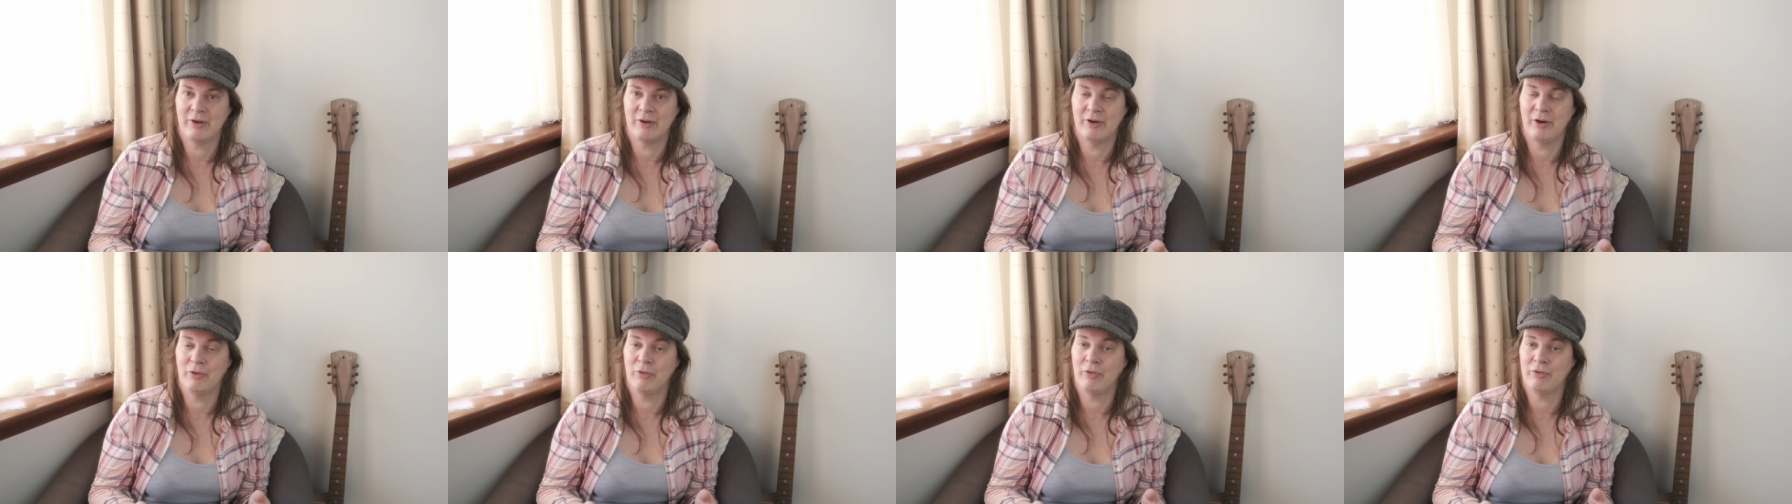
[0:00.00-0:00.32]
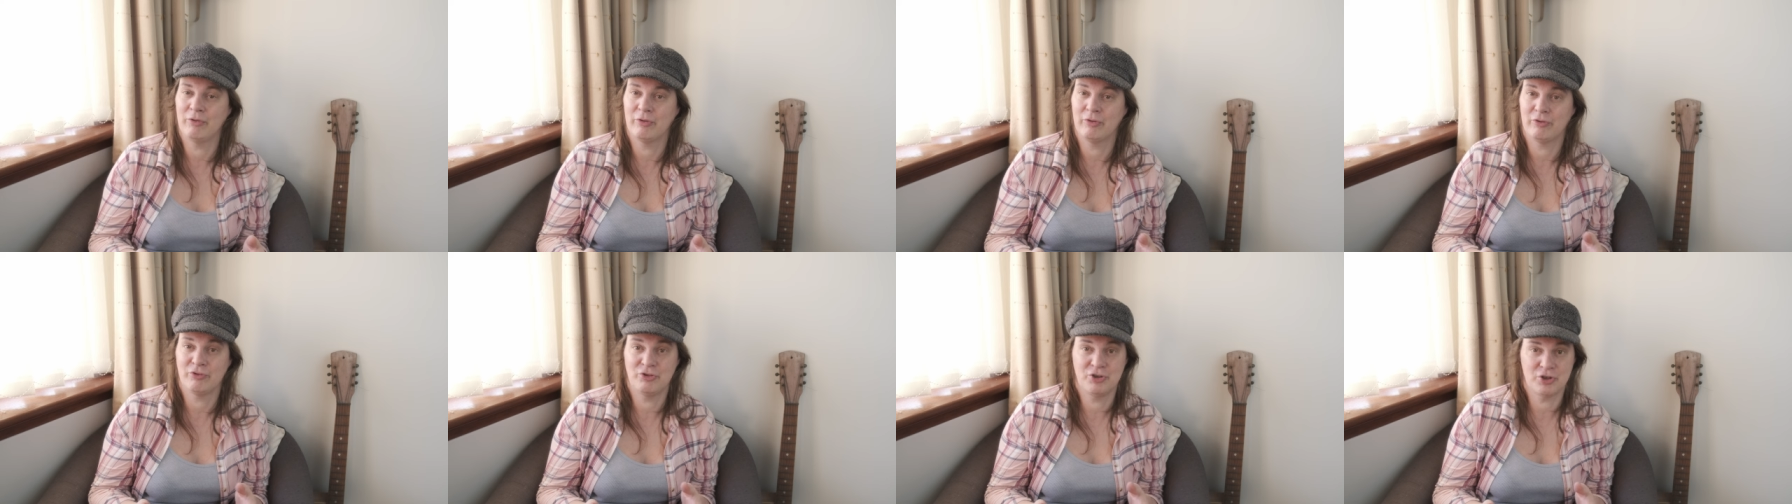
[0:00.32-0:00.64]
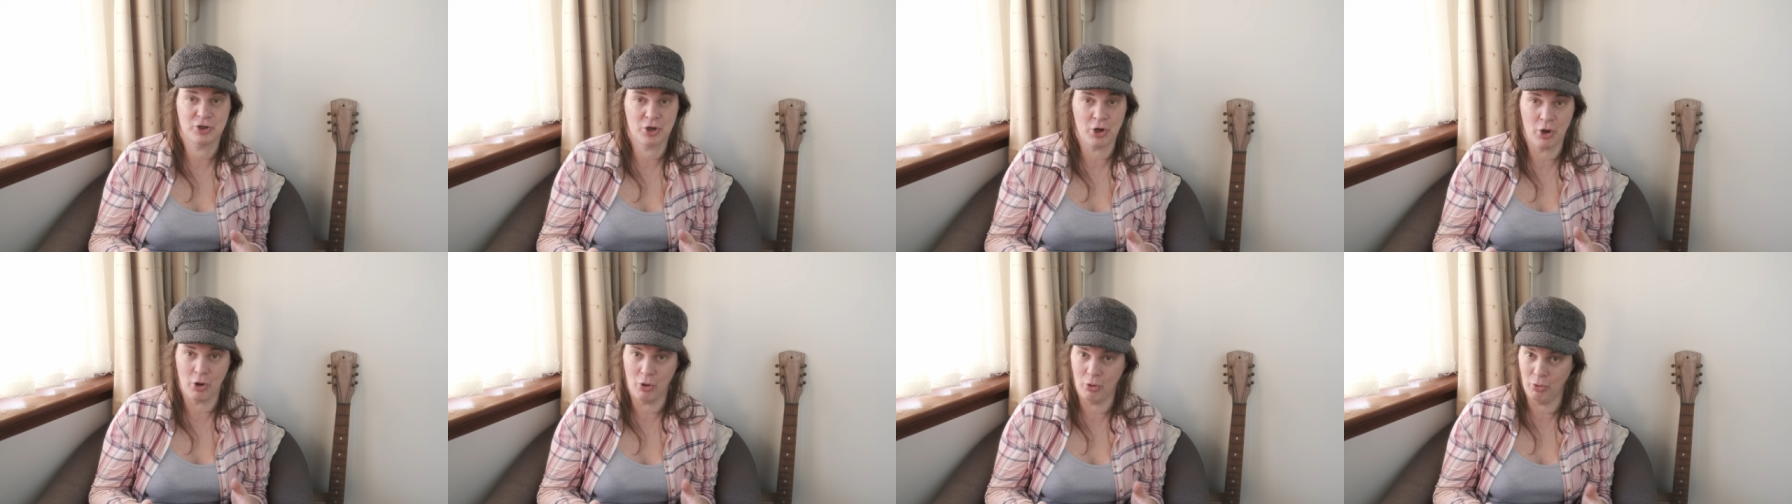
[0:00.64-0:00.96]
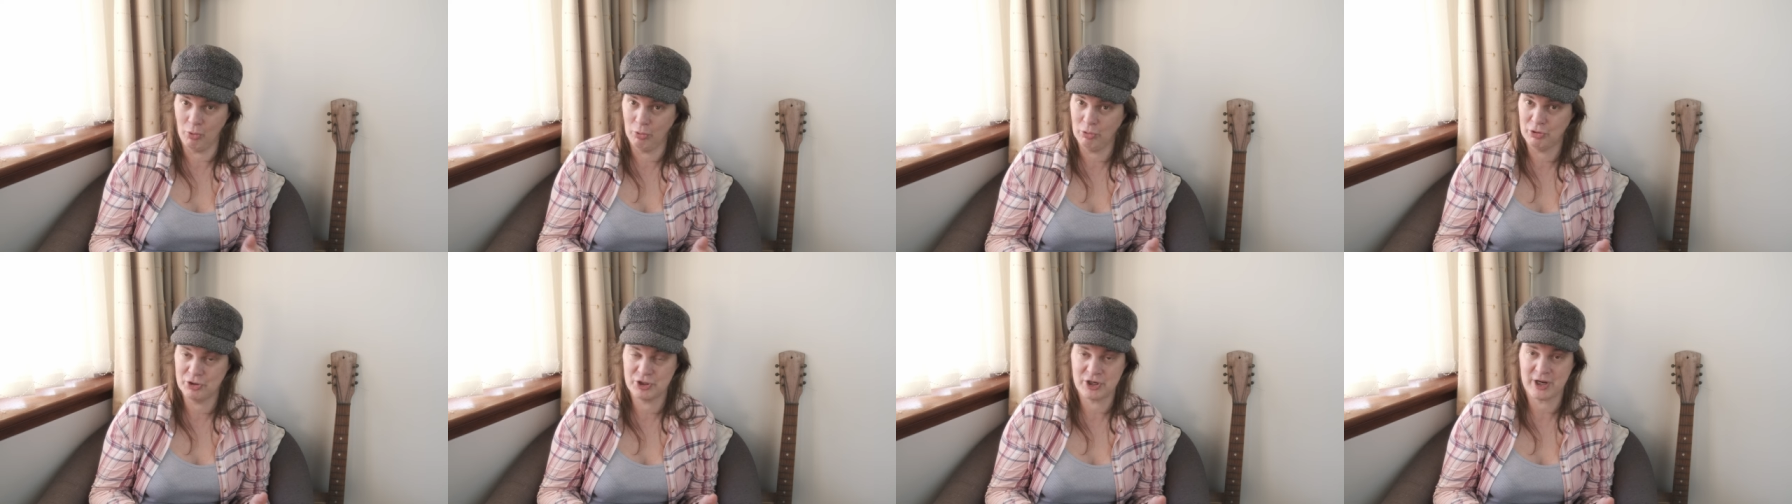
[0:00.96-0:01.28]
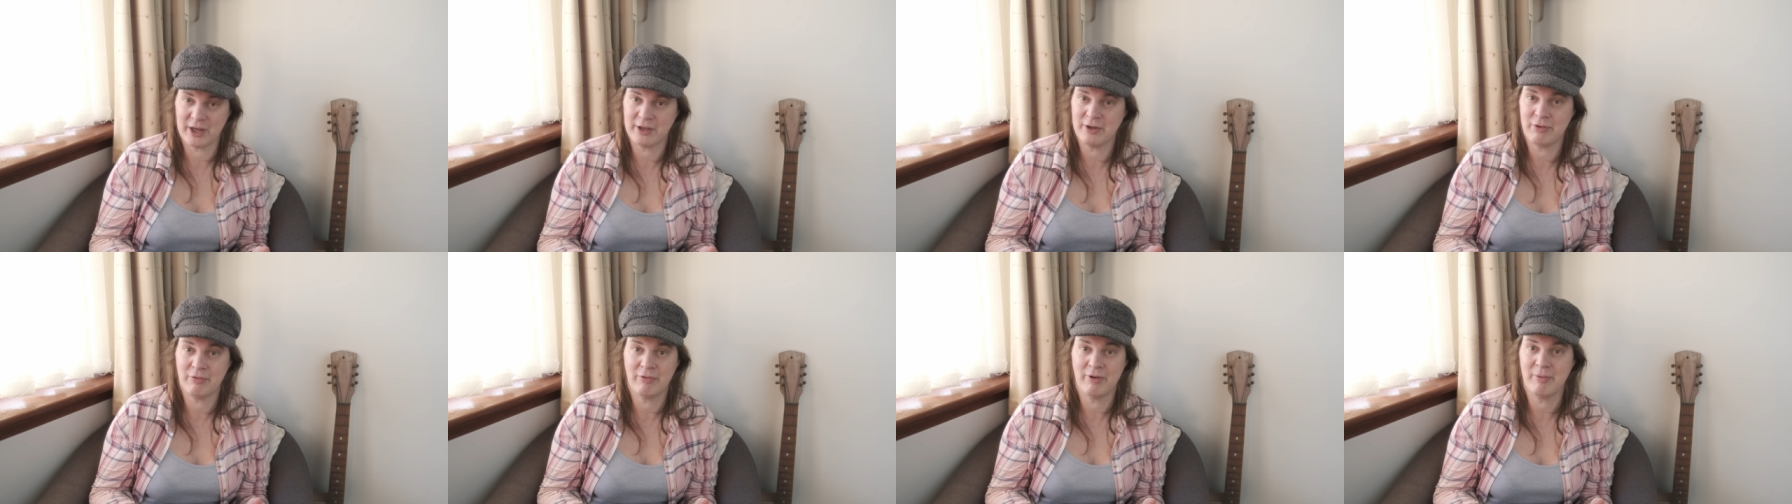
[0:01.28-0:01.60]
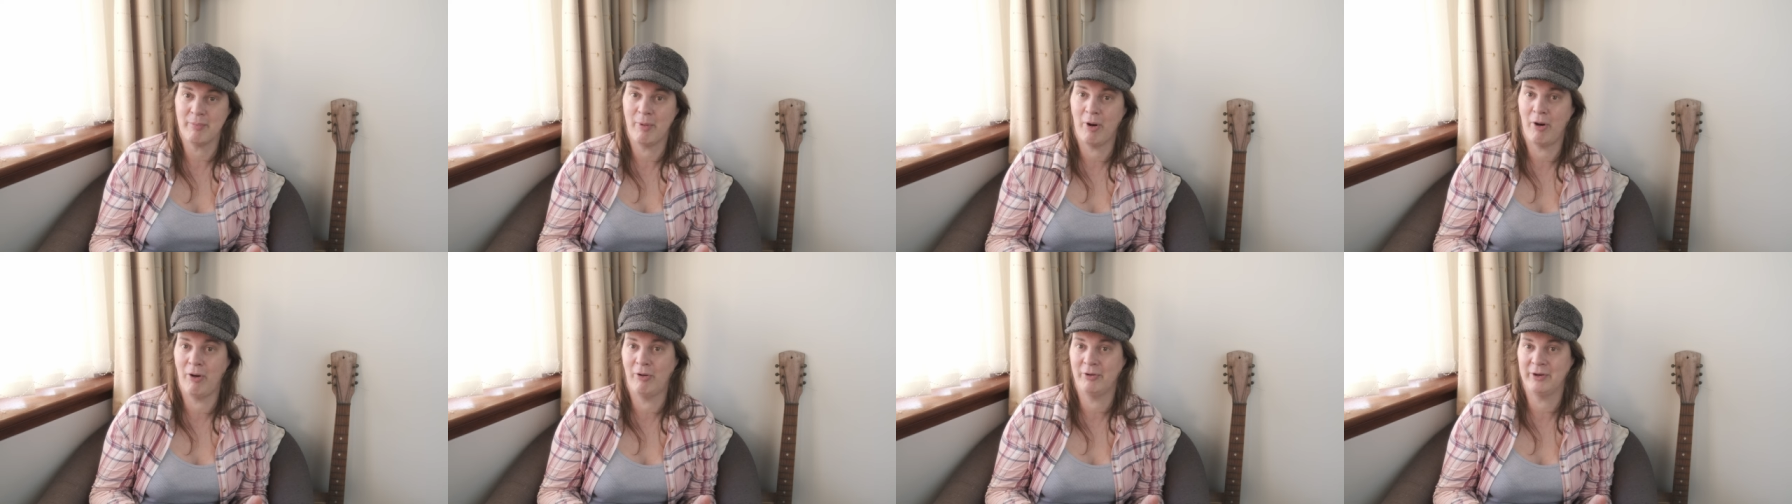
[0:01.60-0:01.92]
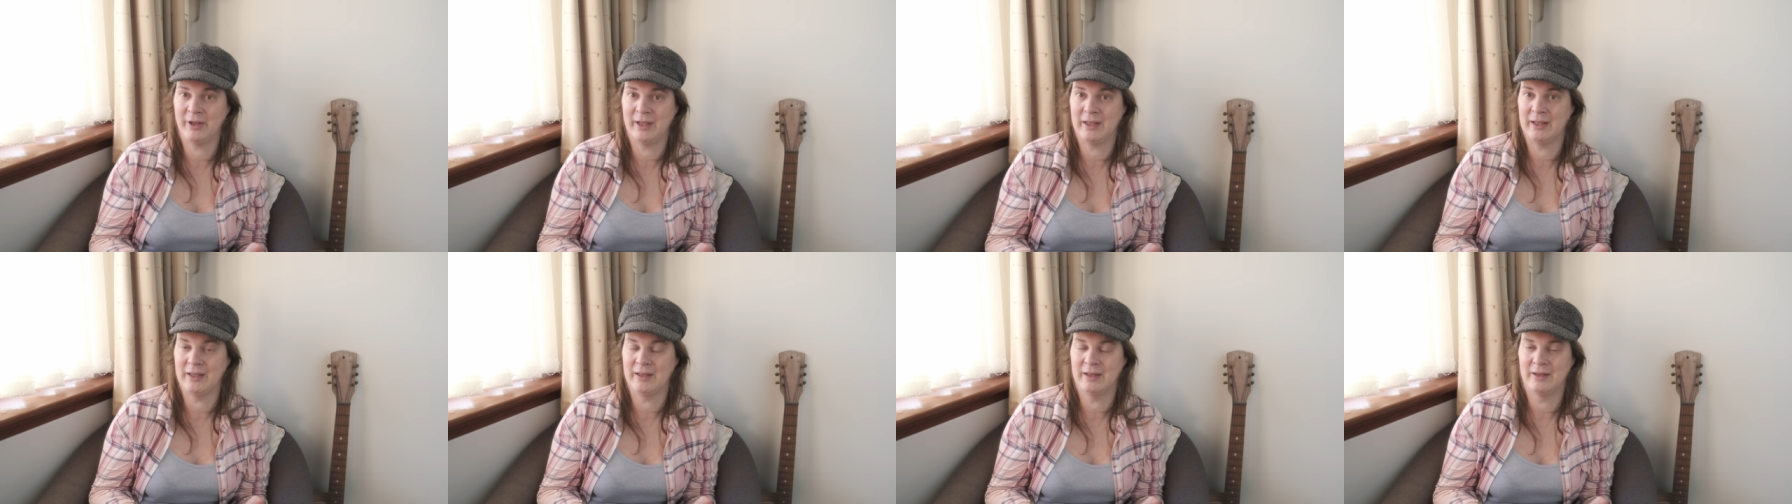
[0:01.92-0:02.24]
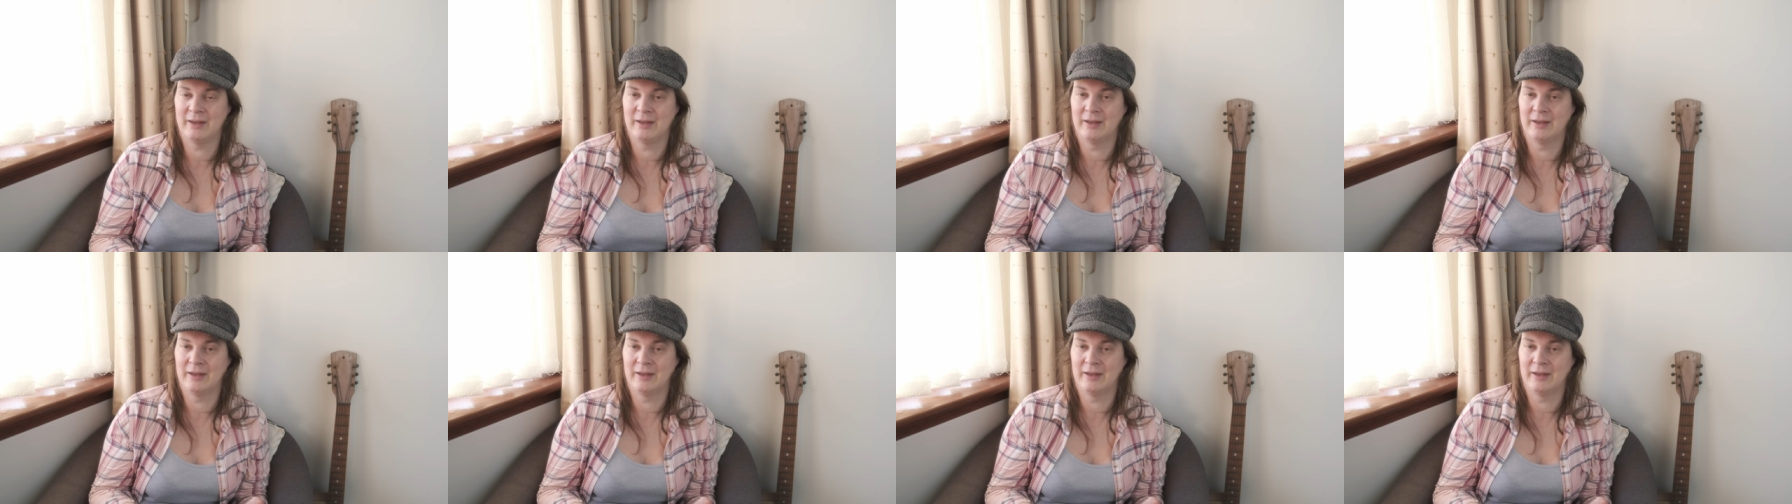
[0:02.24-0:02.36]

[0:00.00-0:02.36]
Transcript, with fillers: on a cold January morning.